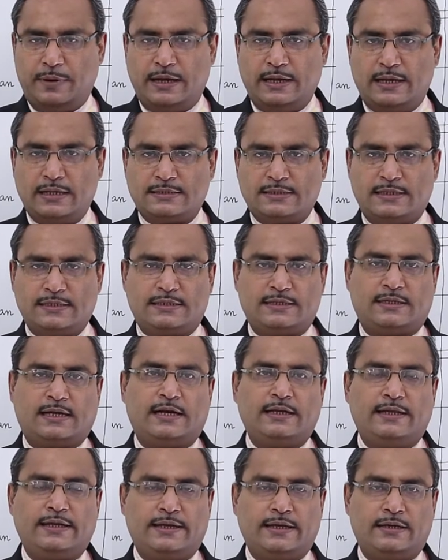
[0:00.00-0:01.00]
indexes
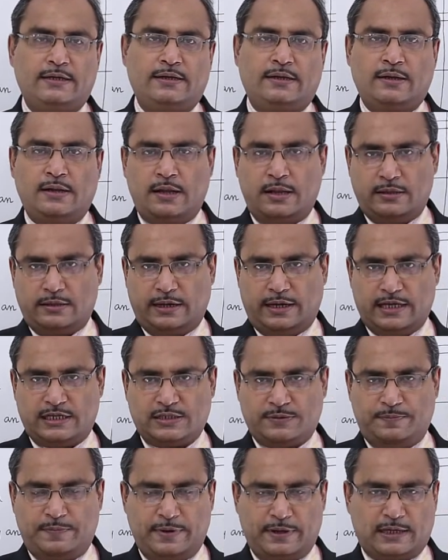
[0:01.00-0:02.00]
are there, the
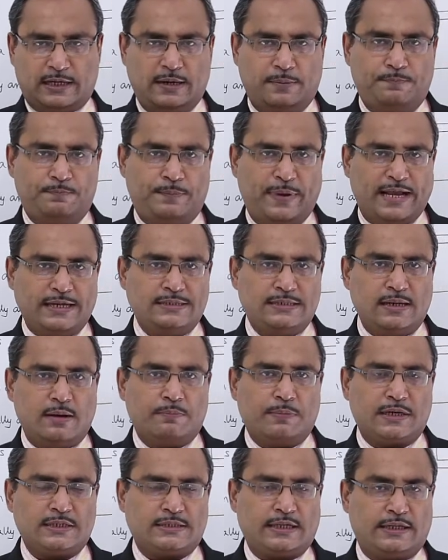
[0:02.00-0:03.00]
respective page
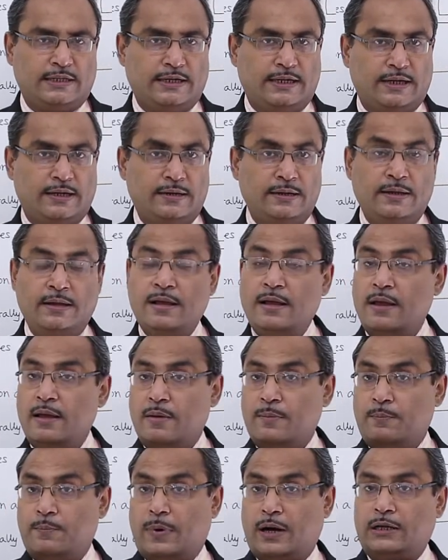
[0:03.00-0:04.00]
numbers are there,
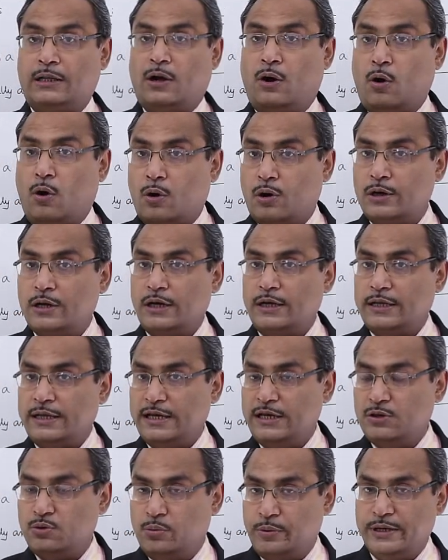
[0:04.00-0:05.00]
but the order
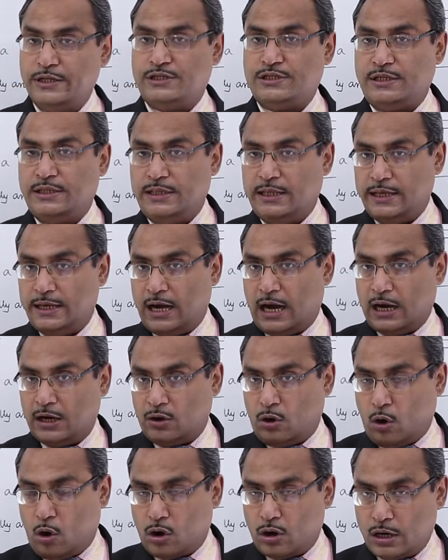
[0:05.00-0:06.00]
in which they
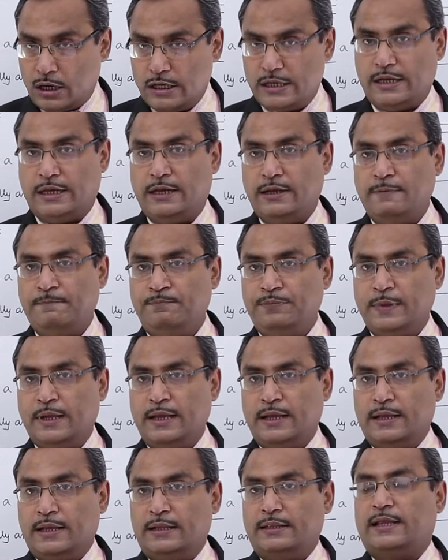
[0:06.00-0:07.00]
are occurring,
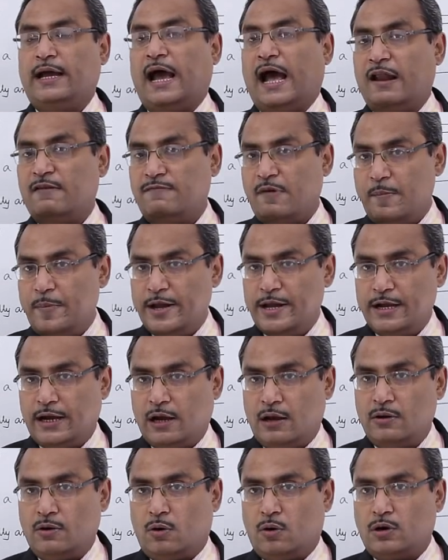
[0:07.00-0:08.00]
the
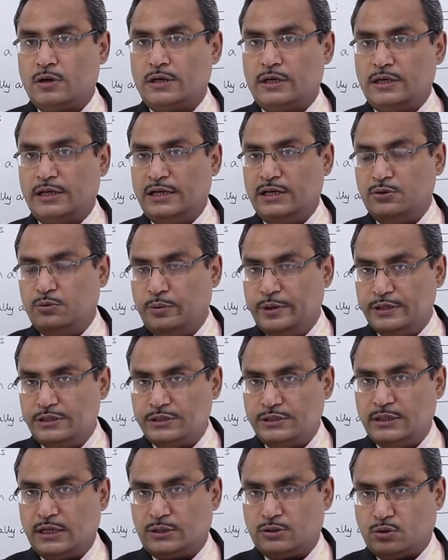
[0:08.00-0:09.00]
alphabetical order in which
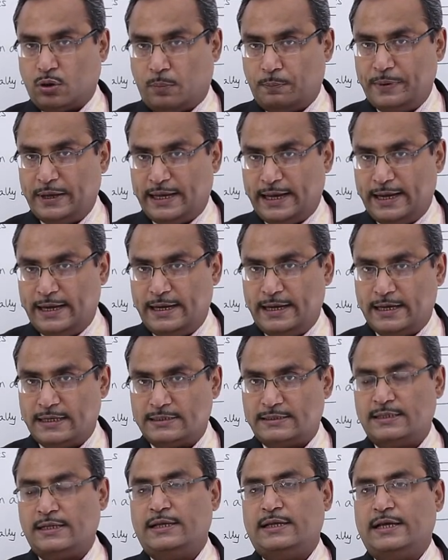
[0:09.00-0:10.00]
the topic
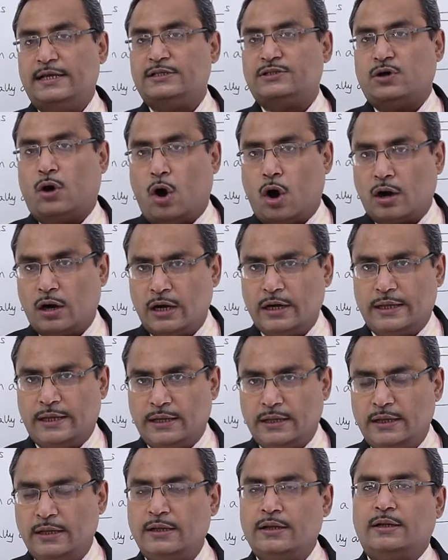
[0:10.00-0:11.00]
index is
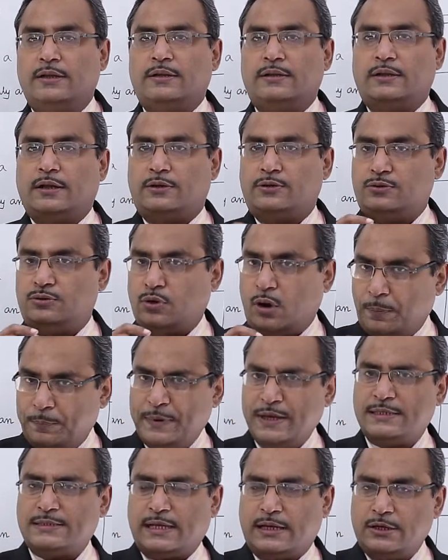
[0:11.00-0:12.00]
occurring, the
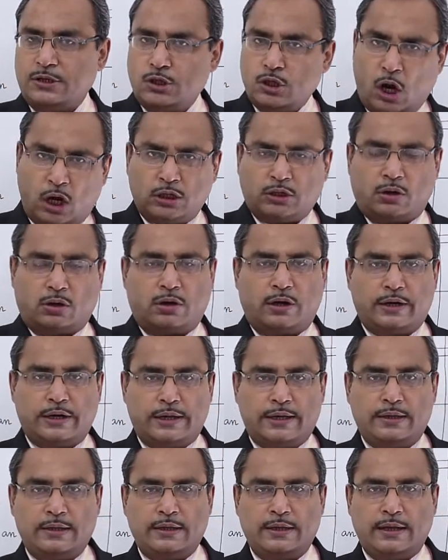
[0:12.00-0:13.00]
topics are not
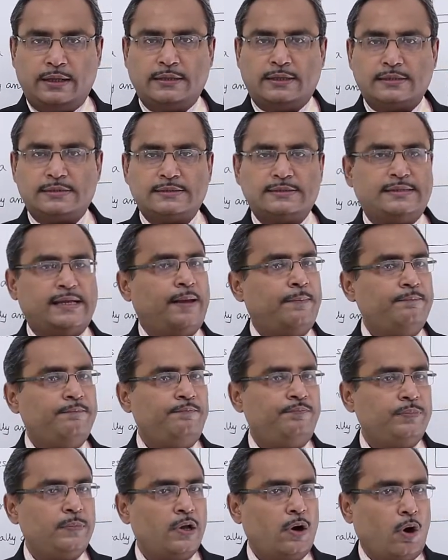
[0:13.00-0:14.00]
occurring in the
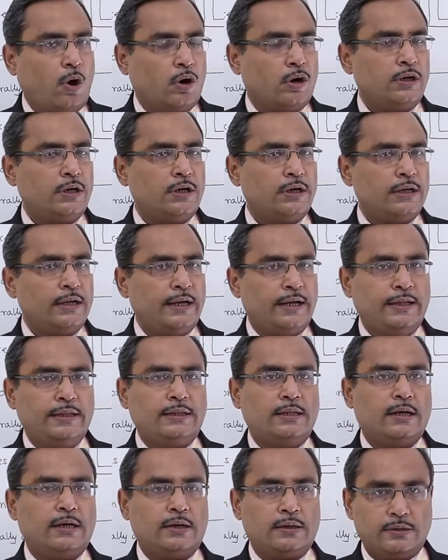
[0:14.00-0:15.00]
same order
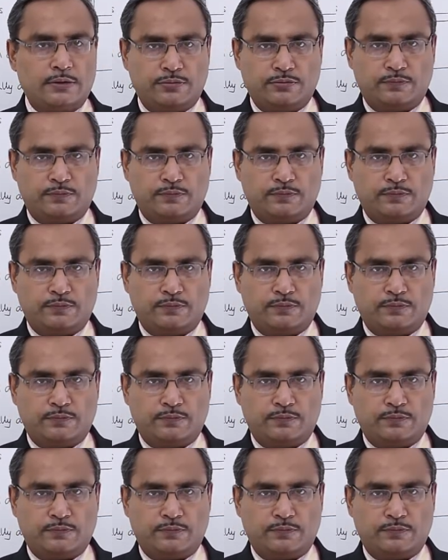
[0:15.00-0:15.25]
in the